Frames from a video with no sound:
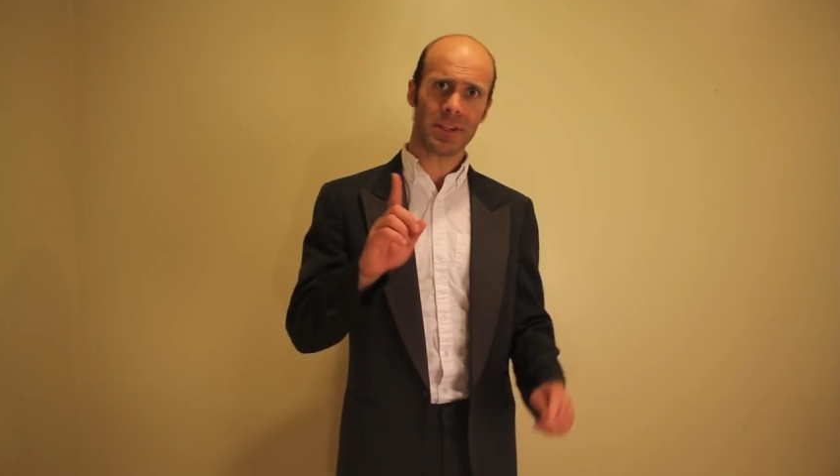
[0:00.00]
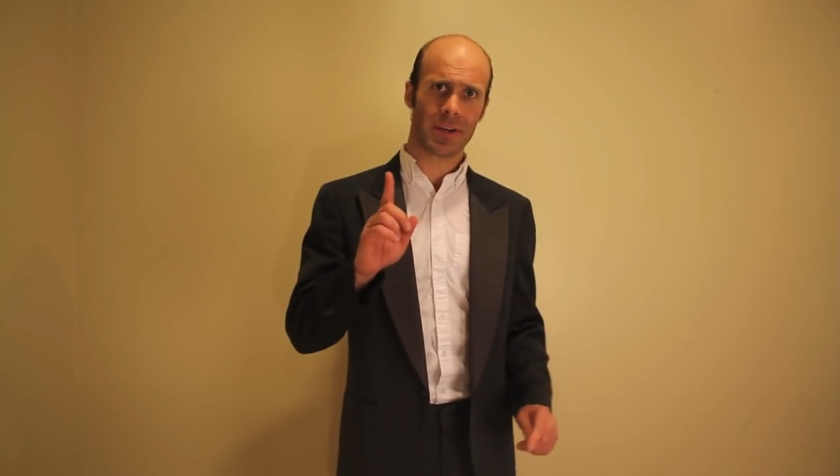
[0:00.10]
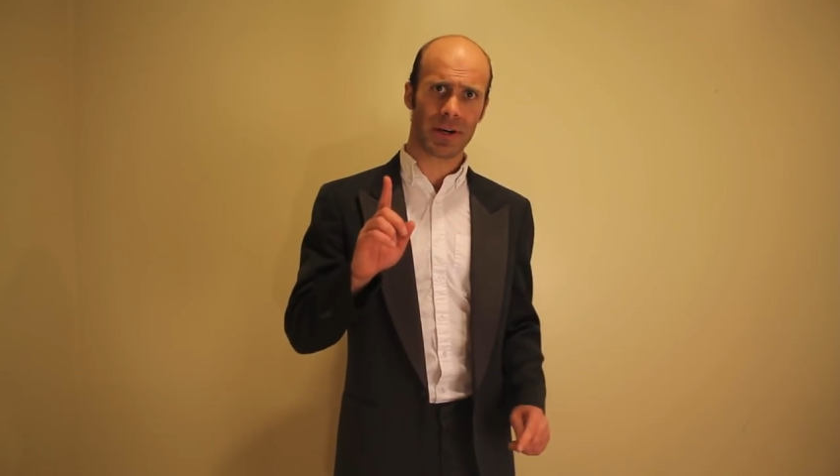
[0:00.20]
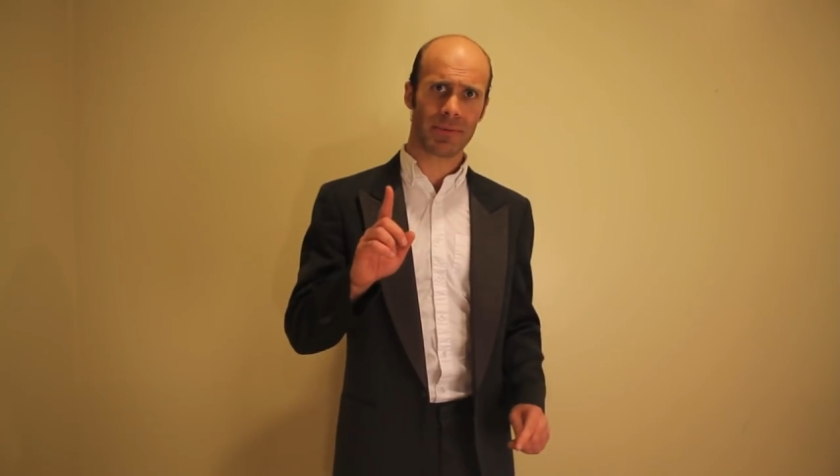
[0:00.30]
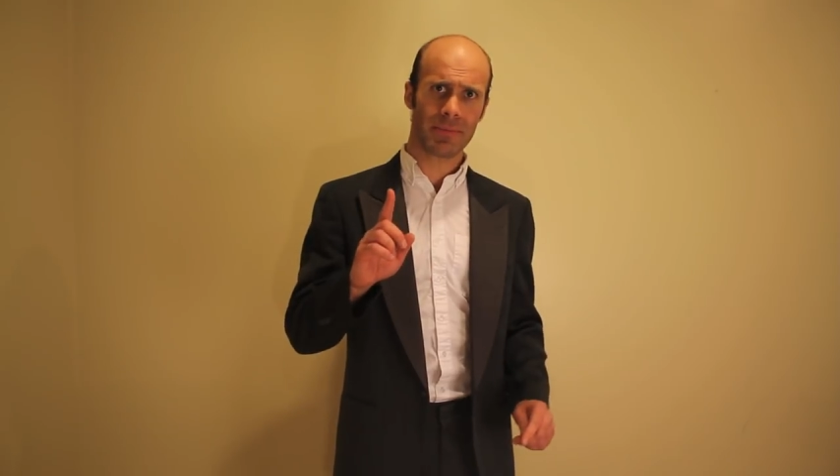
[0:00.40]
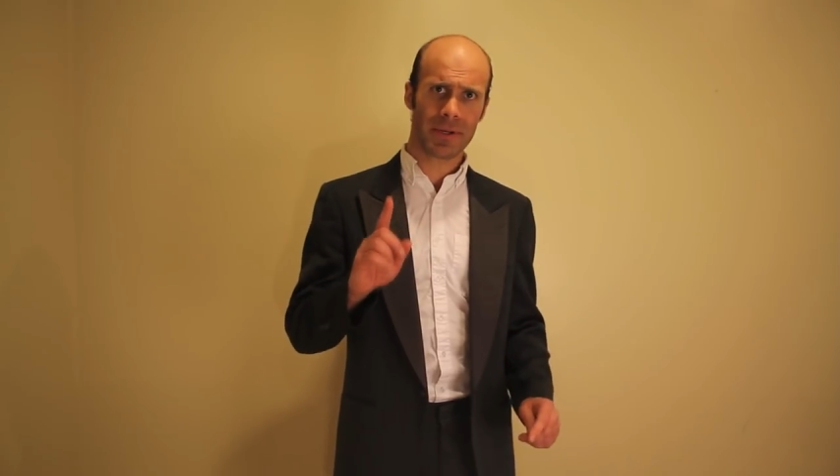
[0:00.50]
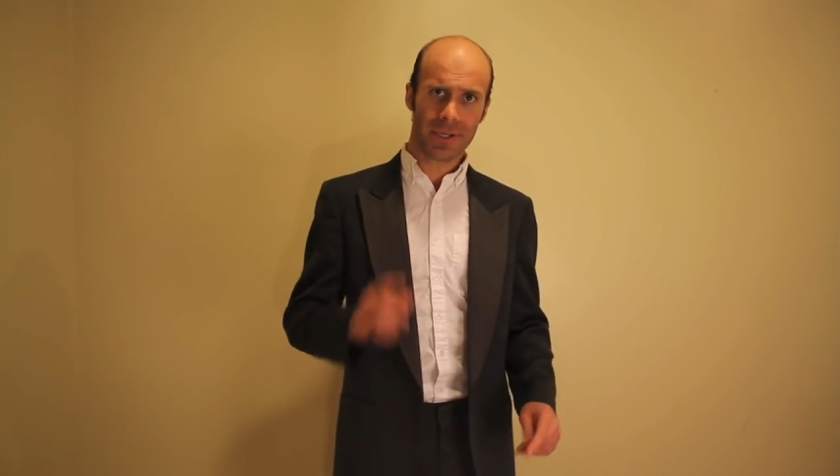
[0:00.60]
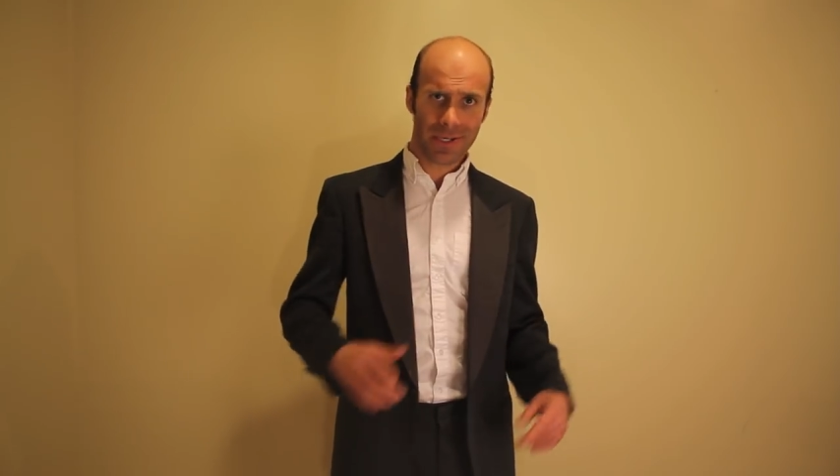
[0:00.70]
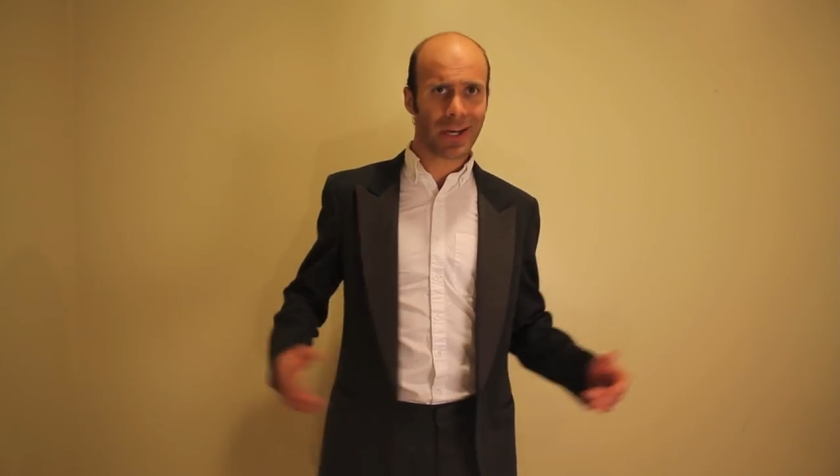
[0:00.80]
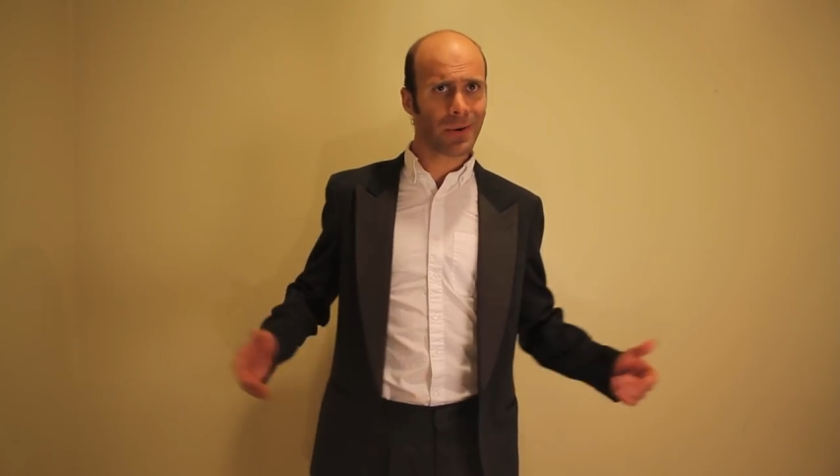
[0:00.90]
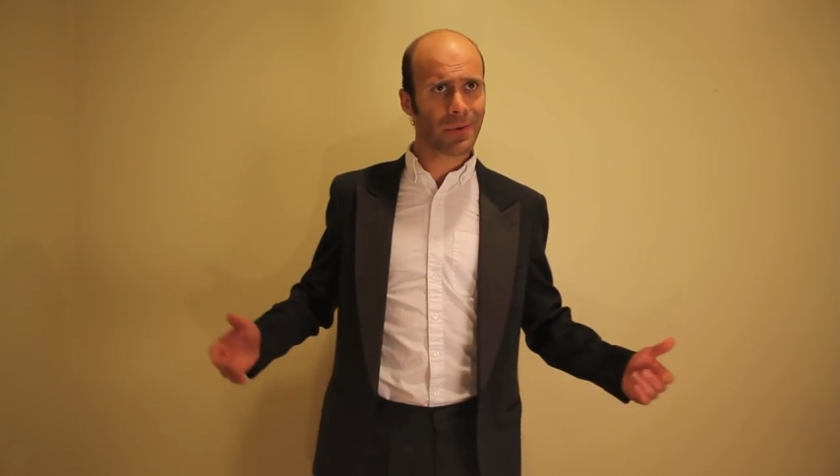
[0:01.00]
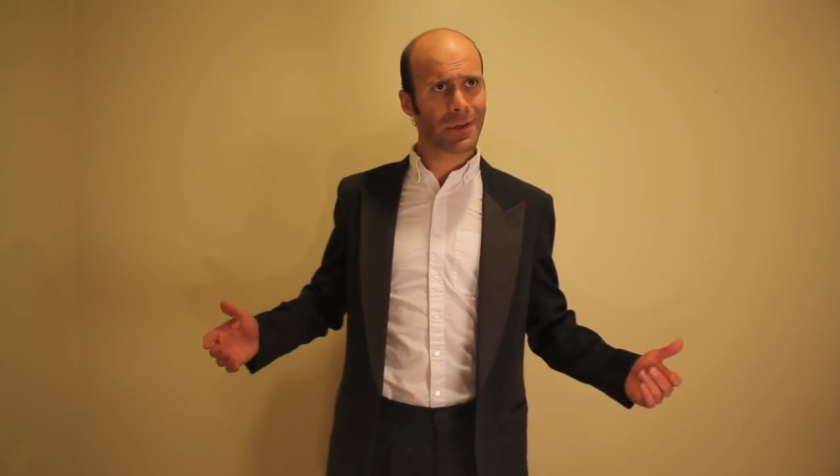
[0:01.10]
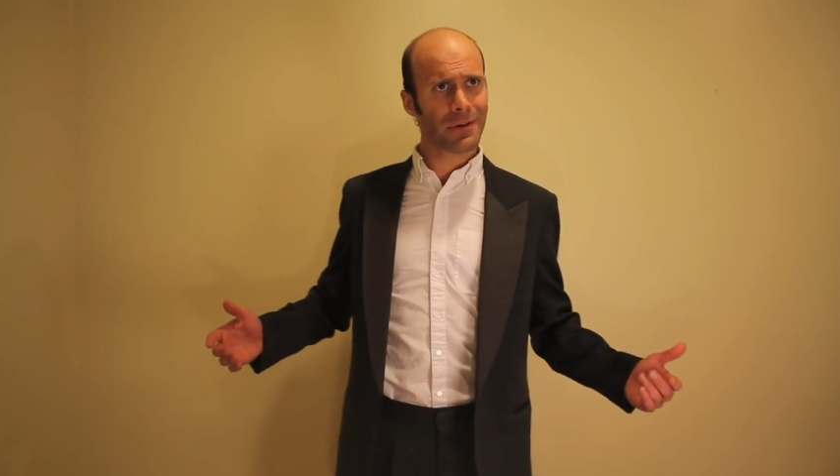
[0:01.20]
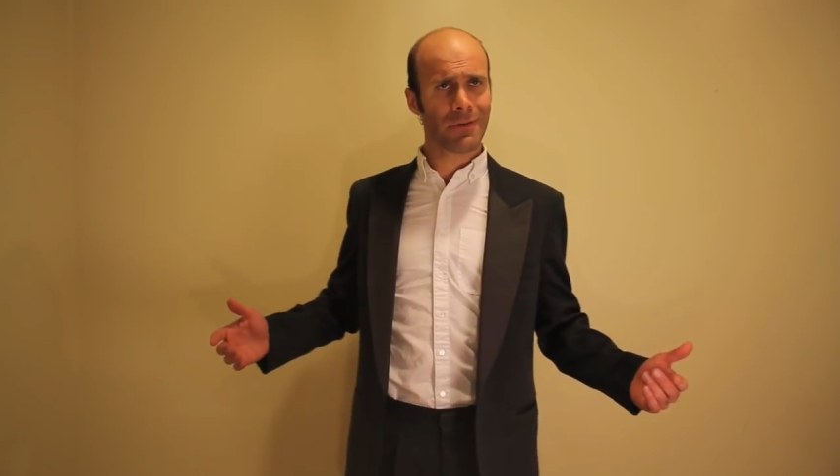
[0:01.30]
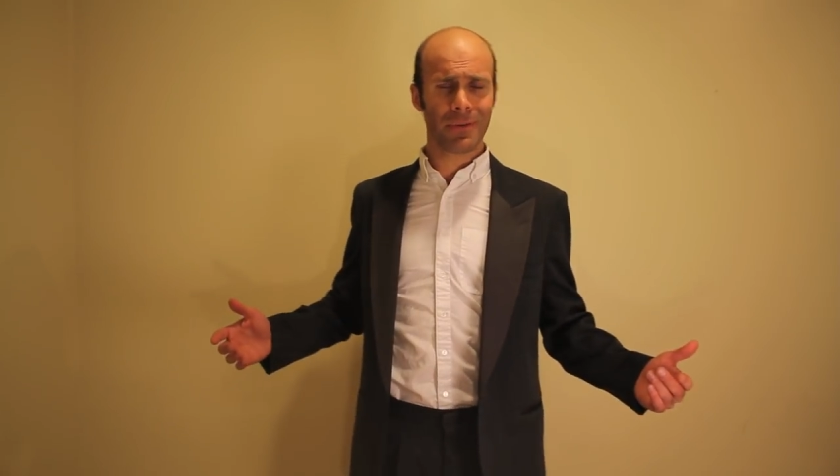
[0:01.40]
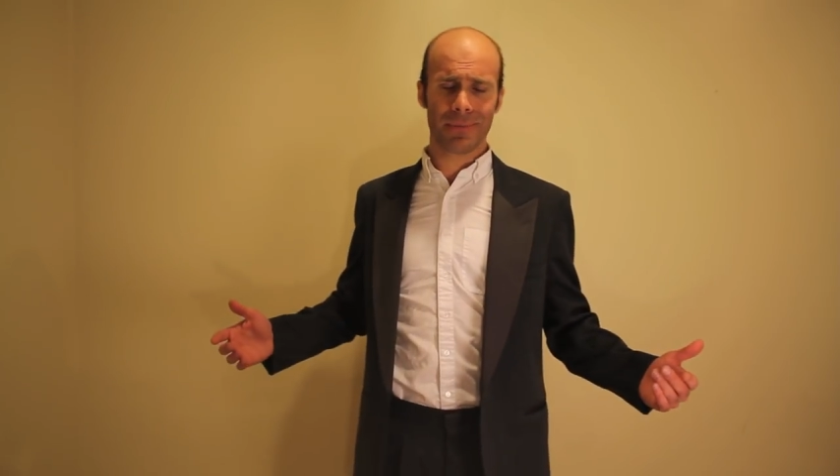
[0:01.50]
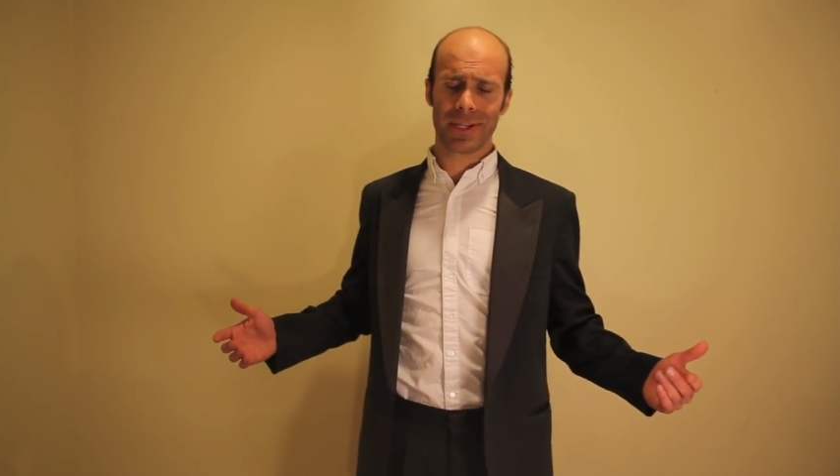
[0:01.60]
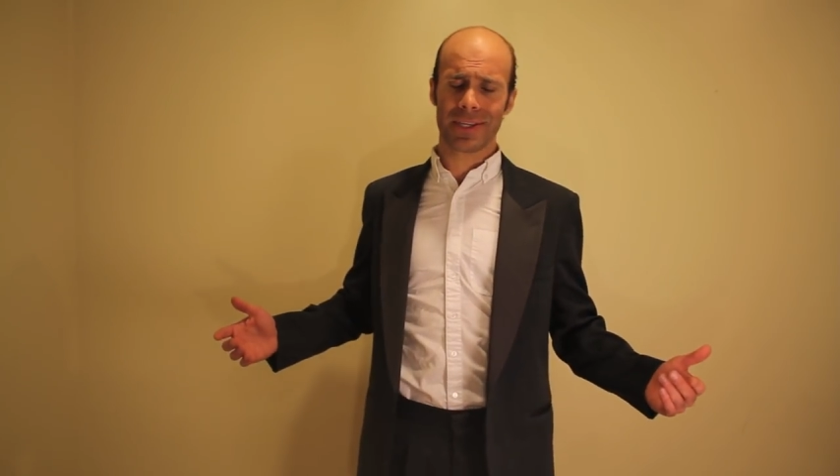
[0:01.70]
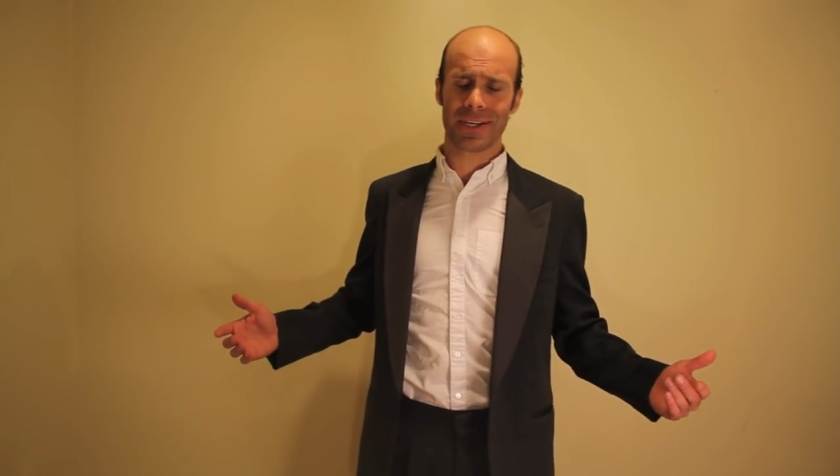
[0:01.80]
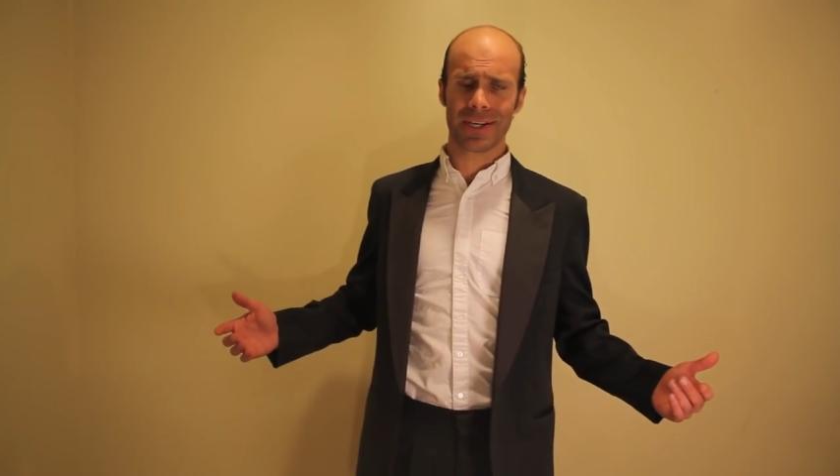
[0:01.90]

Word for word: time, I was in a romantic